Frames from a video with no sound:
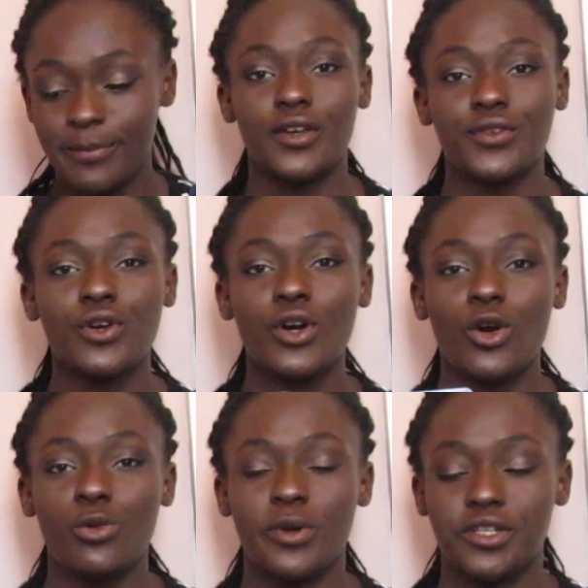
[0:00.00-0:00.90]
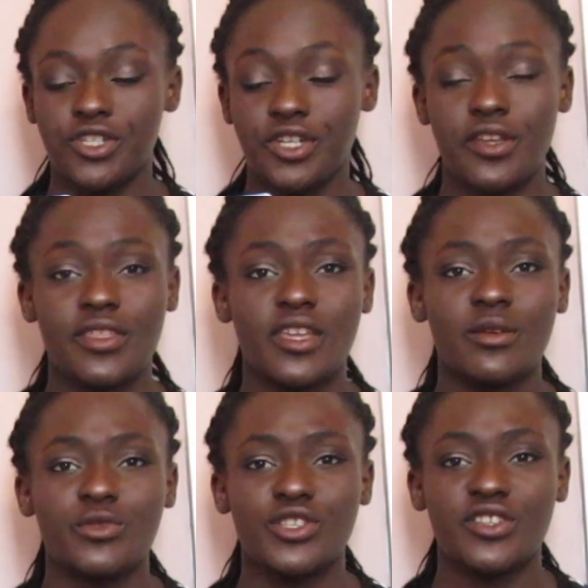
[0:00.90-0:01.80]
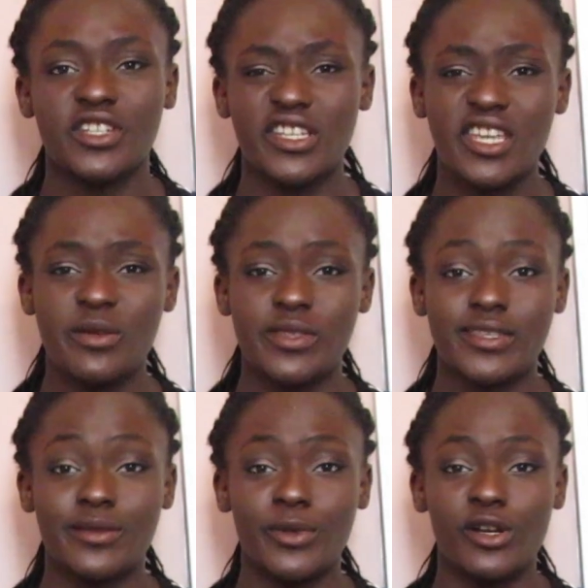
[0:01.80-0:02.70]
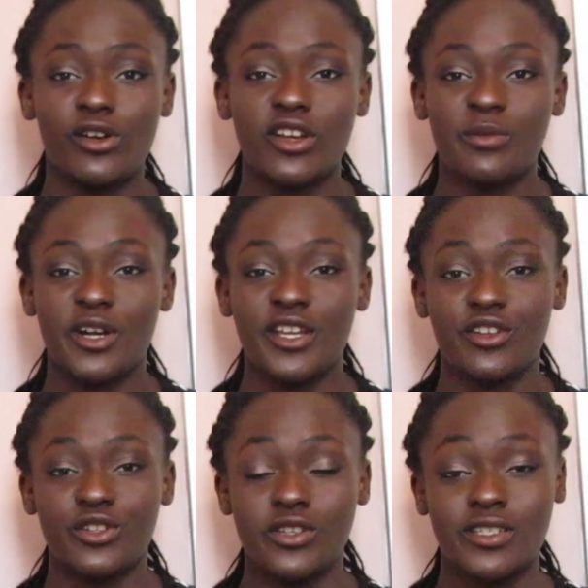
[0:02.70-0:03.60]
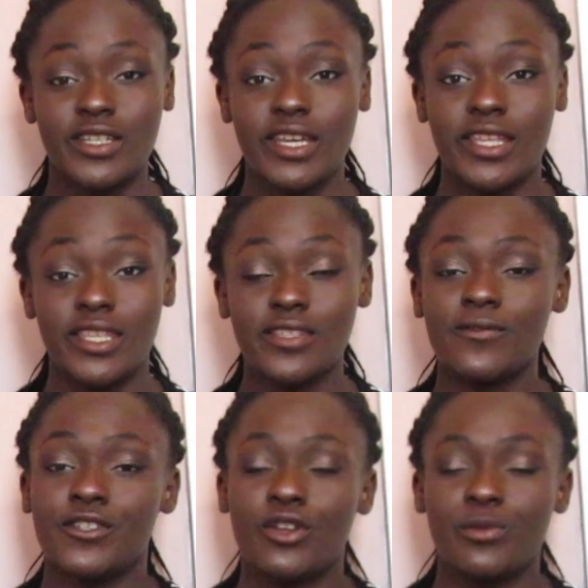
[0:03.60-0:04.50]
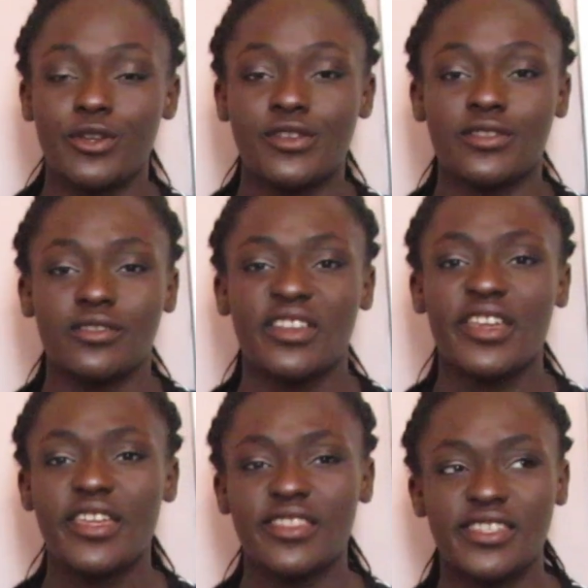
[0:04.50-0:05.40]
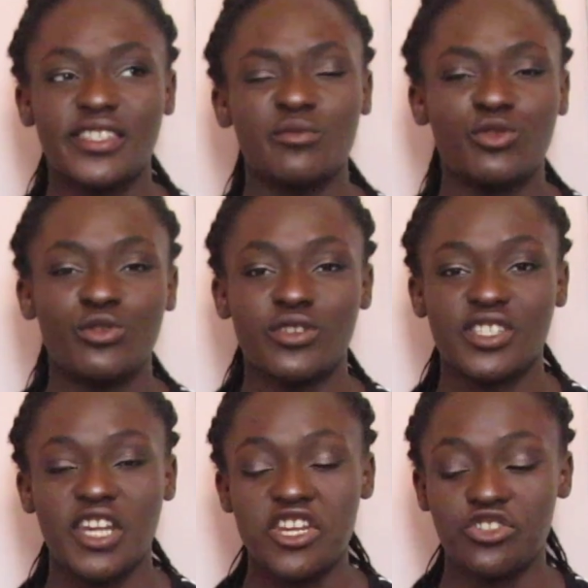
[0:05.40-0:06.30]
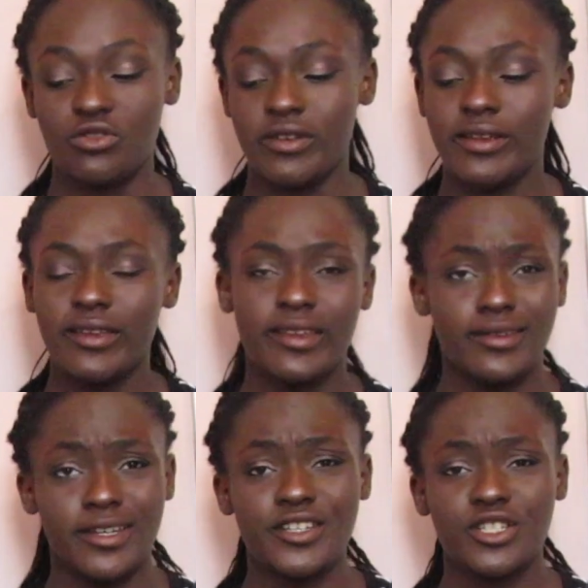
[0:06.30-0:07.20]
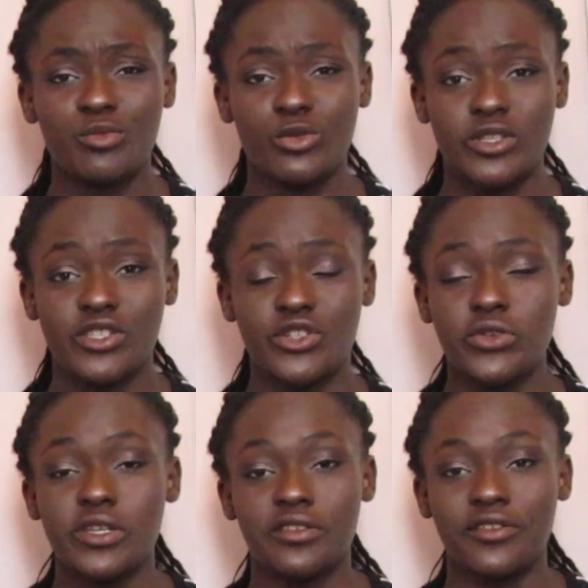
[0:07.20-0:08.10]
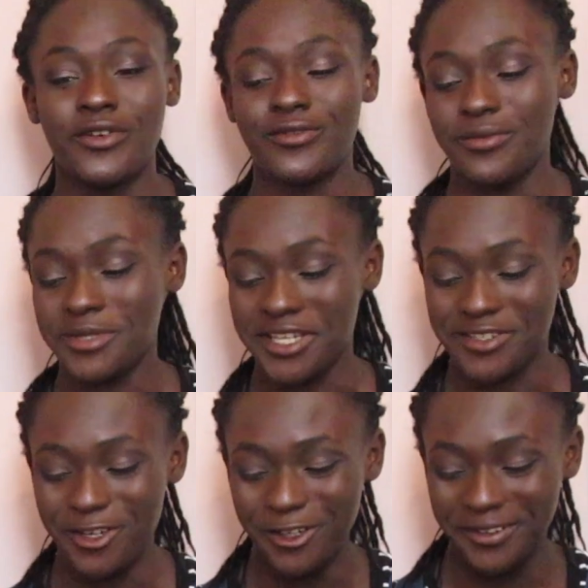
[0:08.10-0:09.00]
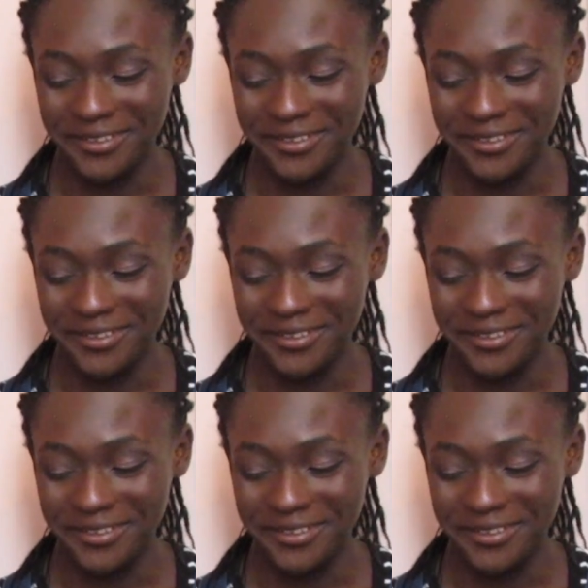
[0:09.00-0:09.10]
I've got a hole punch, and I think I'm just going to keep this in my locker, but I included it in this video because this is more stationery, and I actually bought this 2 years ago from Tesco.